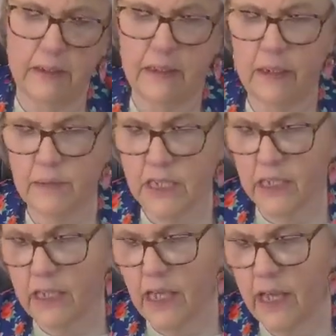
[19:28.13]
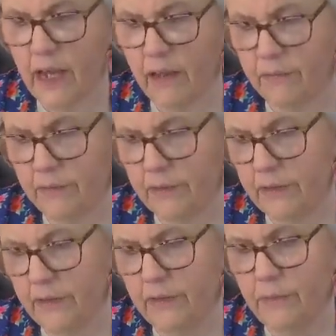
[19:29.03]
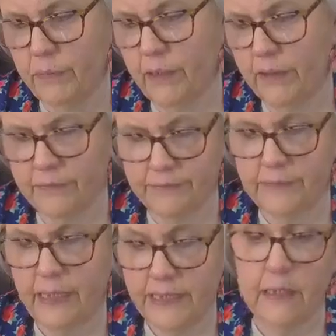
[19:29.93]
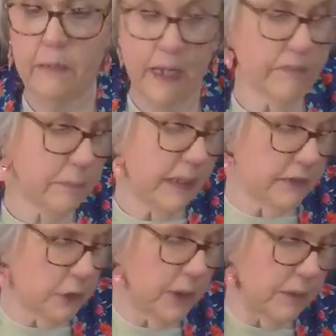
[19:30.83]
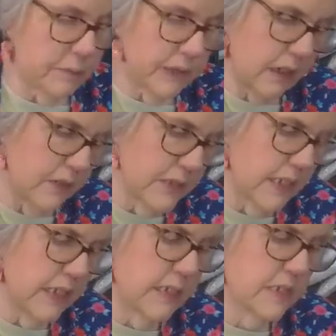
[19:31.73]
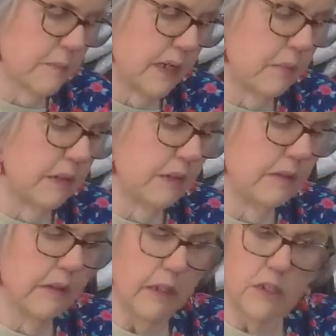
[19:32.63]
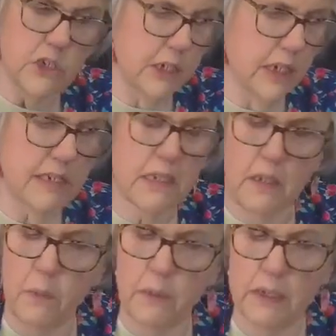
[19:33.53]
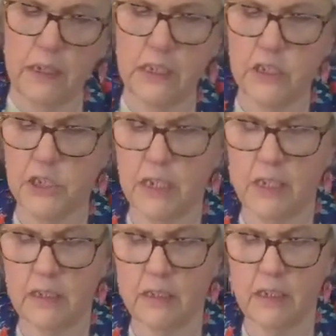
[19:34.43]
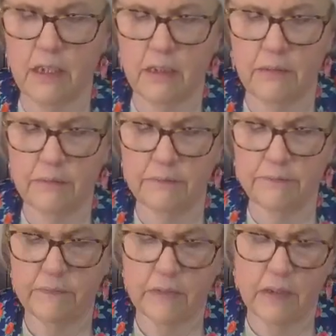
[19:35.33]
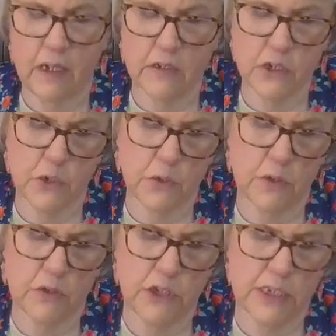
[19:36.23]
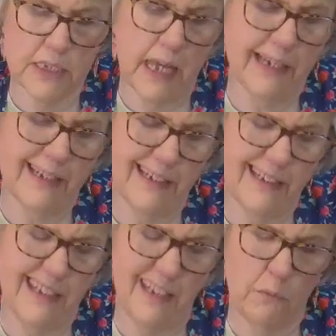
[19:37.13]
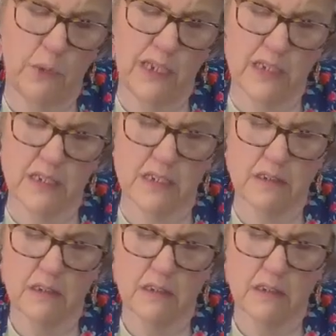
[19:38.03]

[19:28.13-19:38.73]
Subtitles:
He was like, yeah, but he's going to have to make a trip to go see this baby. She doesn't know what it is yet. Not sure. She's like 10 weeks.